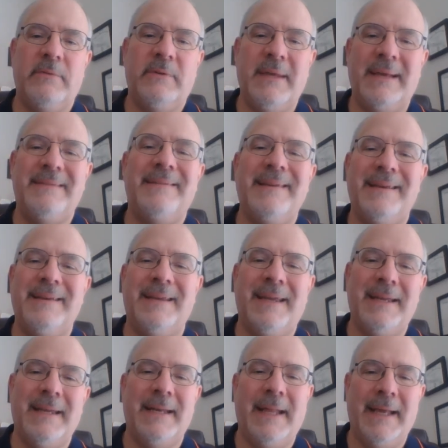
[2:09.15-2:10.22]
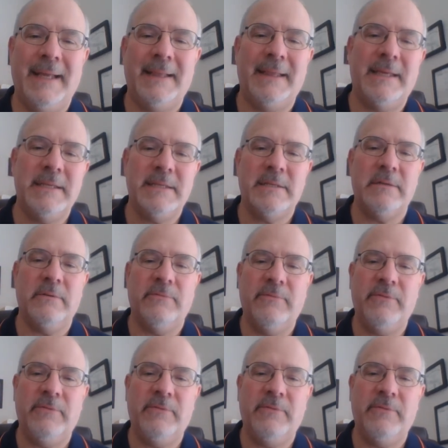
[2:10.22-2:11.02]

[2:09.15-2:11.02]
designated a list of